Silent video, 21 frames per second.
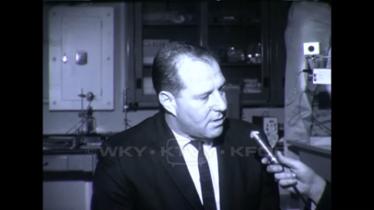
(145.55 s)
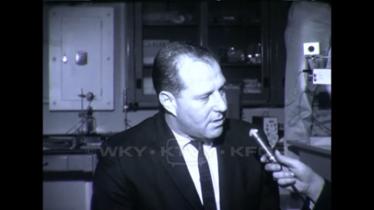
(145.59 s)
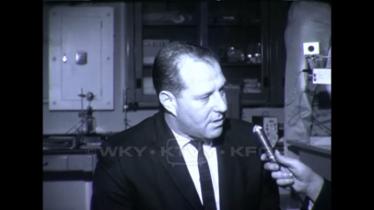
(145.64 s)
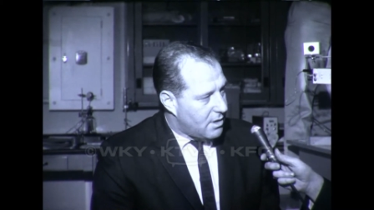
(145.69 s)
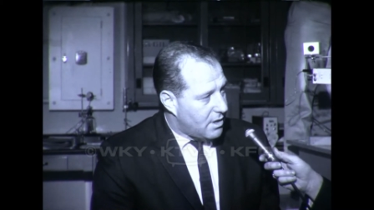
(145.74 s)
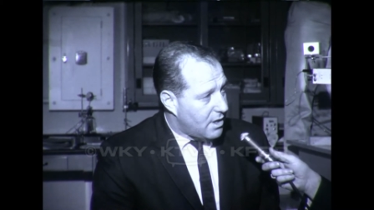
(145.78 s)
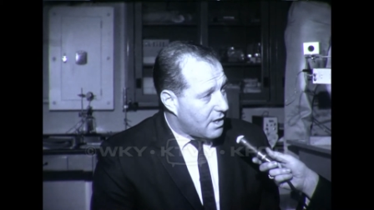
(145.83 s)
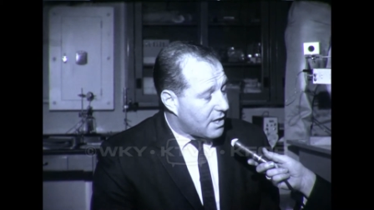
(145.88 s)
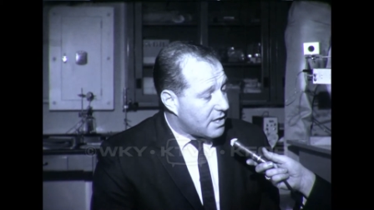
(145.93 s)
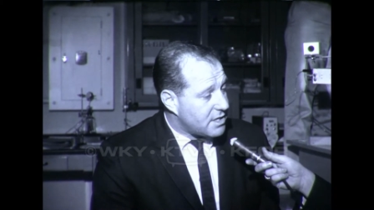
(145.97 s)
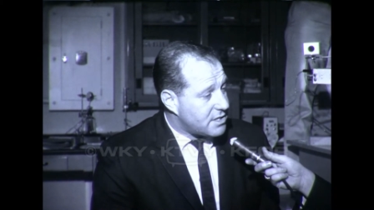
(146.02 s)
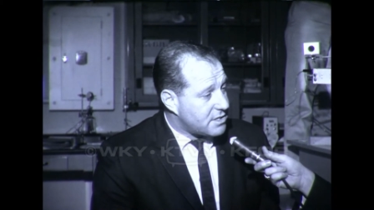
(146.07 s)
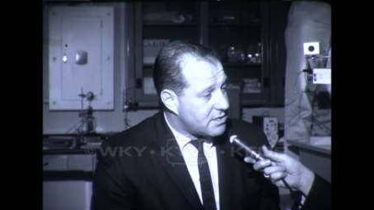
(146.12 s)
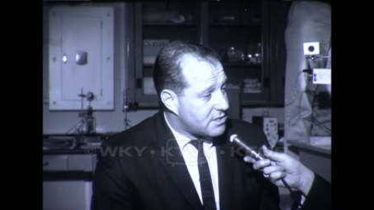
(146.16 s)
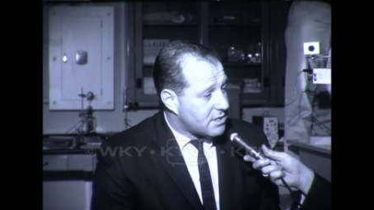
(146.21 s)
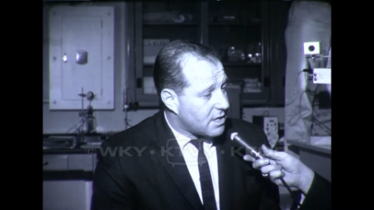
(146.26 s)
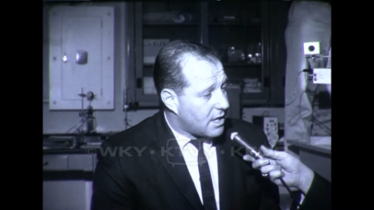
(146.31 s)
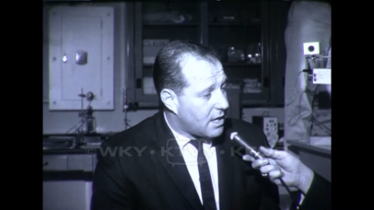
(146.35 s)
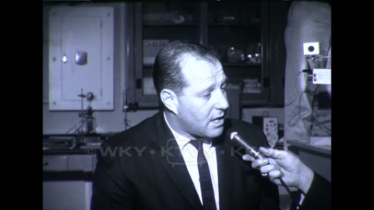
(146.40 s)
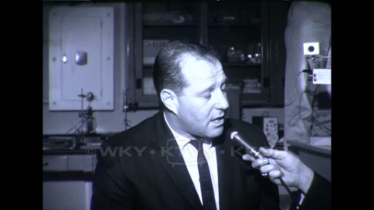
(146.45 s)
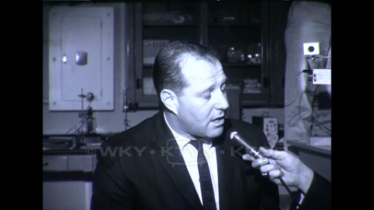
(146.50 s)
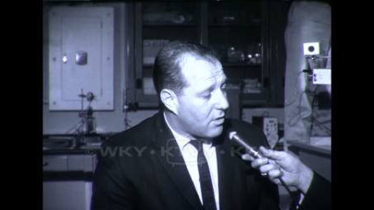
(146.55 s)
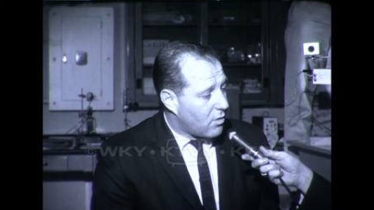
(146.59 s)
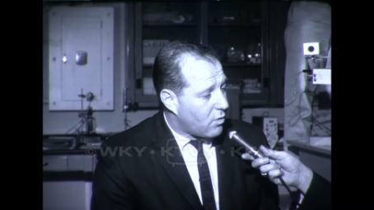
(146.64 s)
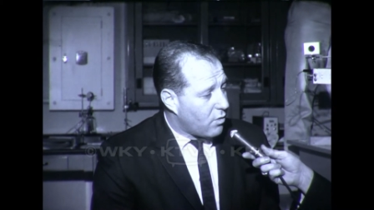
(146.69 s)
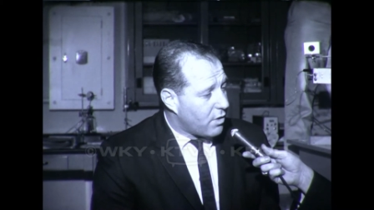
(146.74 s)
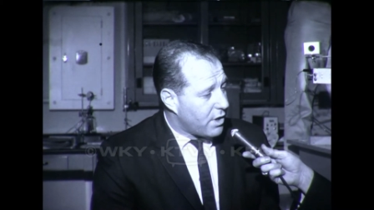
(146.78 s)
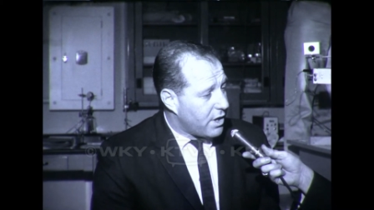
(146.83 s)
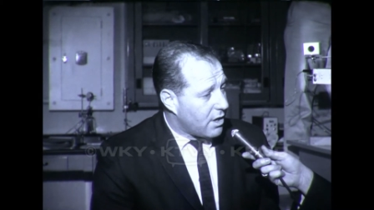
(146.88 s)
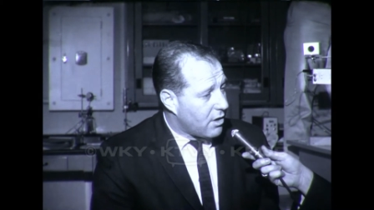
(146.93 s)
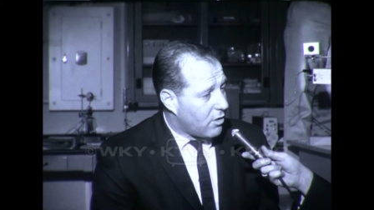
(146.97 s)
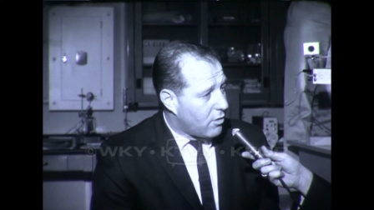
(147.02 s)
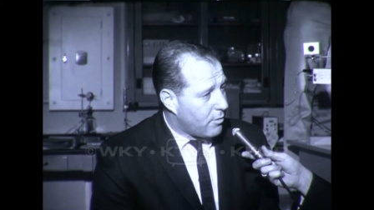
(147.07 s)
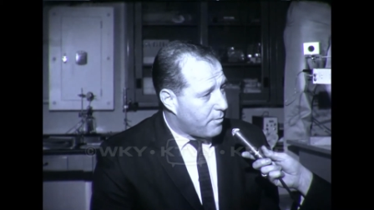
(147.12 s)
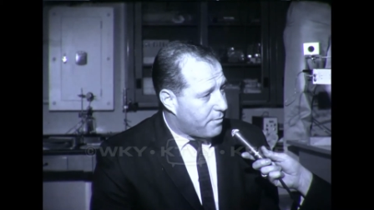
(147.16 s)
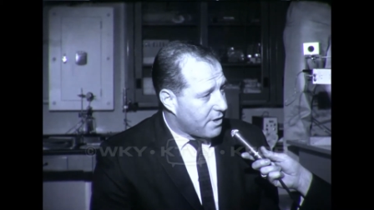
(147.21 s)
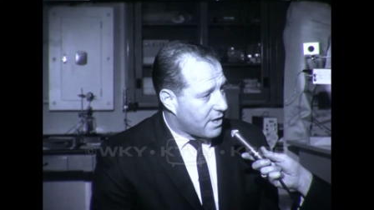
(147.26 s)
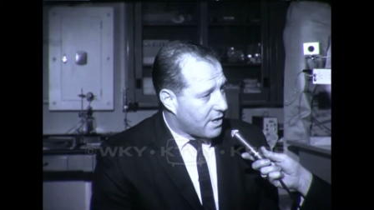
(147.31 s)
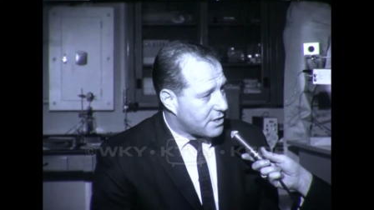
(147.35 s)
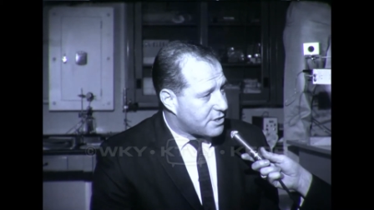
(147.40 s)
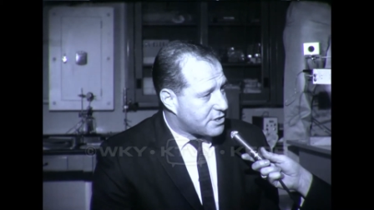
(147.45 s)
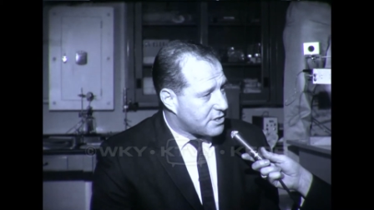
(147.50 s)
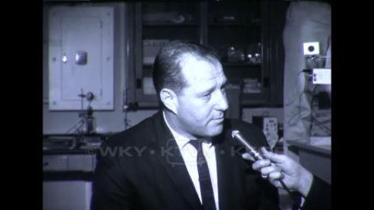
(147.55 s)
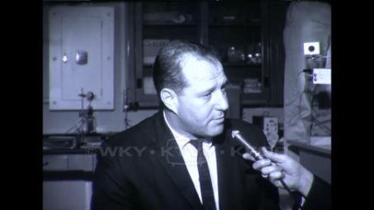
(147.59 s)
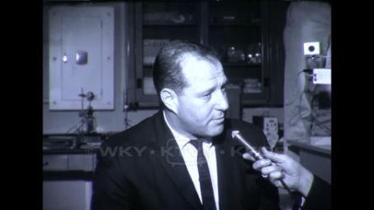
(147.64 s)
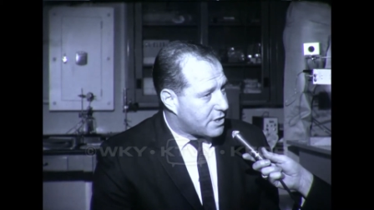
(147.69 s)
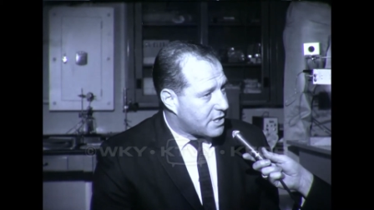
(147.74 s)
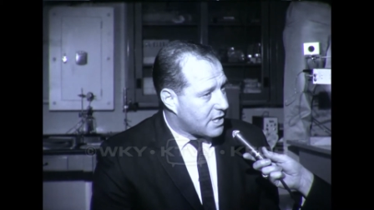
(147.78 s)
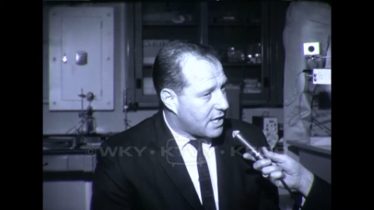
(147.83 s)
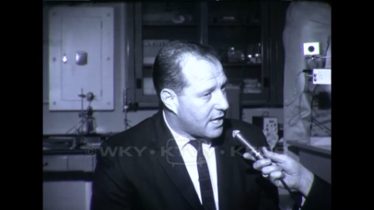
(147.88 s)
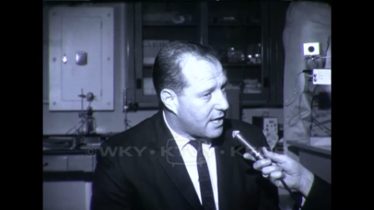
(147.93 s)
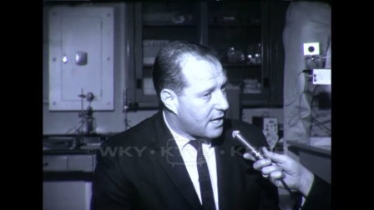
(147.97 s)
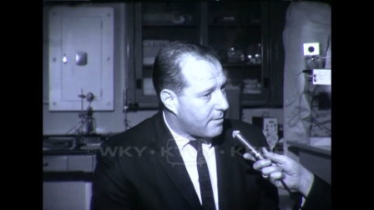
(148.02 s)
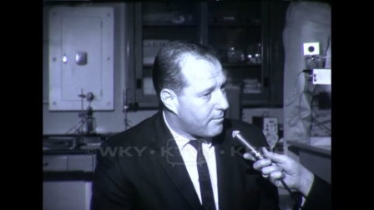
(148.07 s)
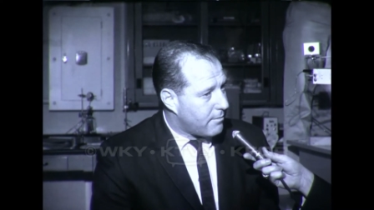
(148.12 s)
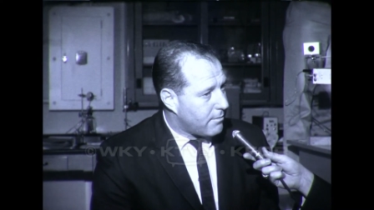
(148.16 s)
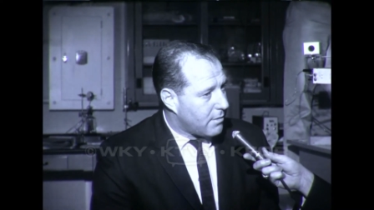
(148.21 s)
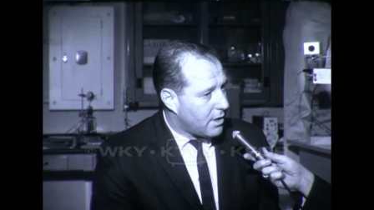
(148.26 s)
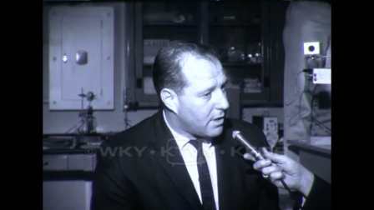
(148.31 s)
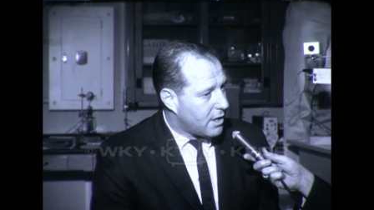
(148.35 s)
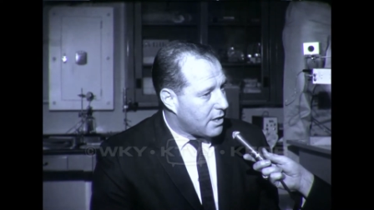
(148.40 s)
Yes, we hope that sometime